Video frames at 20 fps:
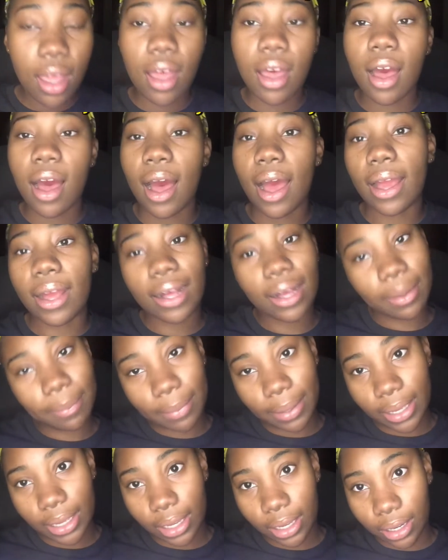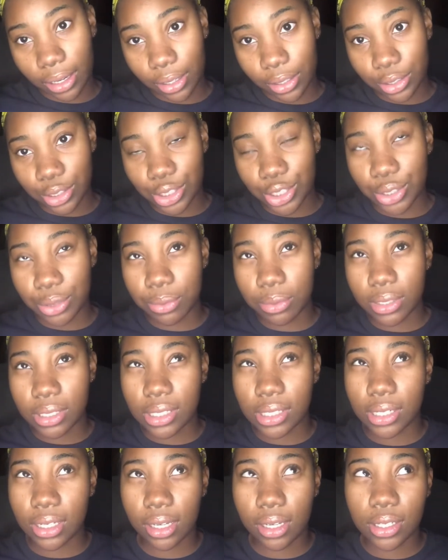I cut my hair June
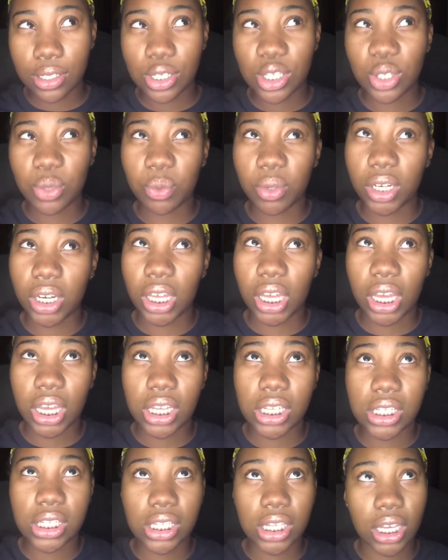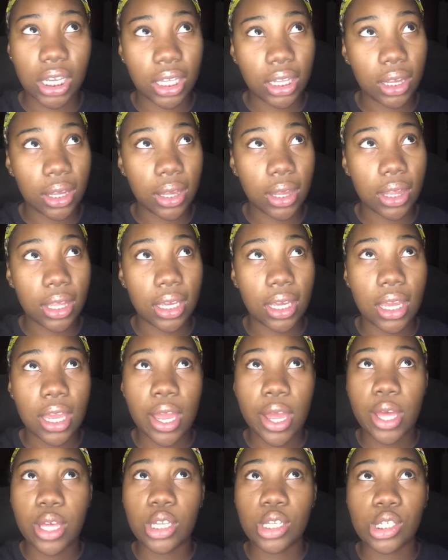6, 2018.
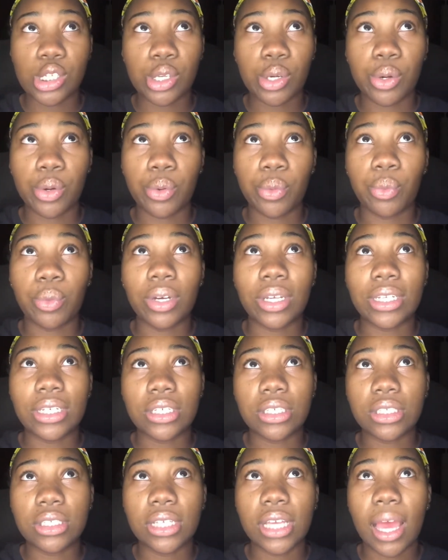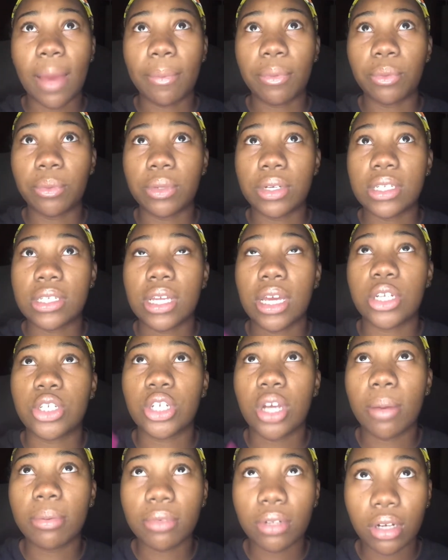So what initially happened was I
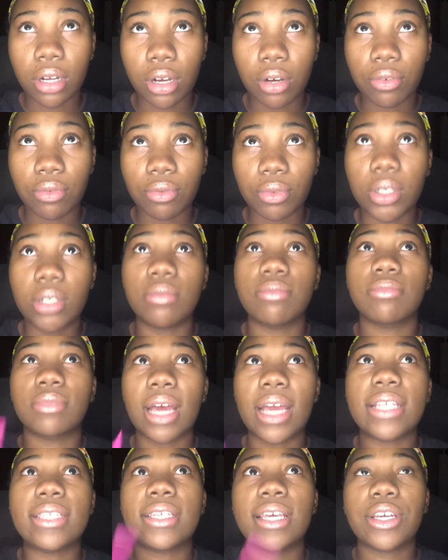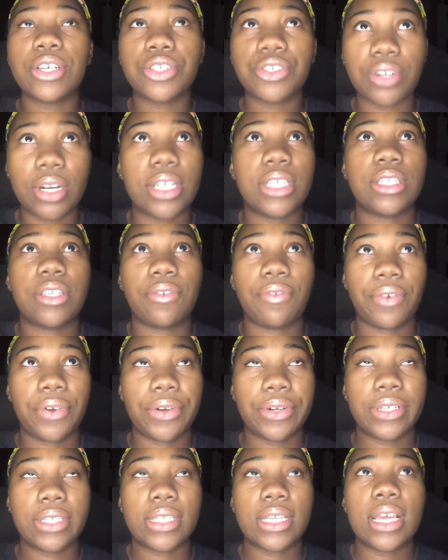chopped it off. Well, I texturized it
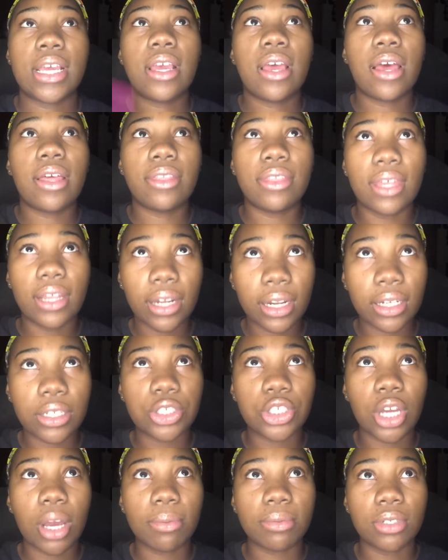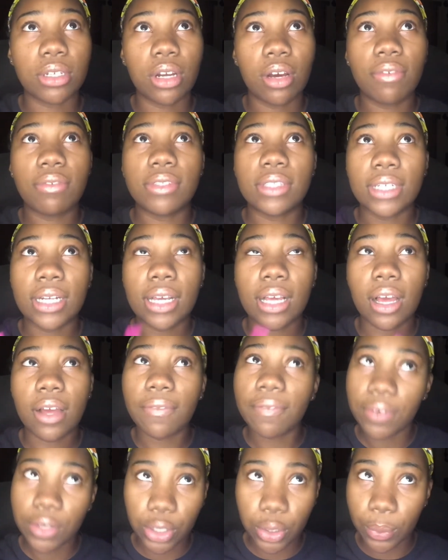first. Then I chopped it off. Then I got
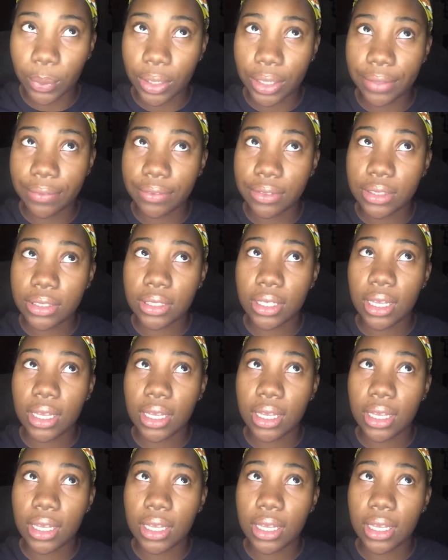finger waves.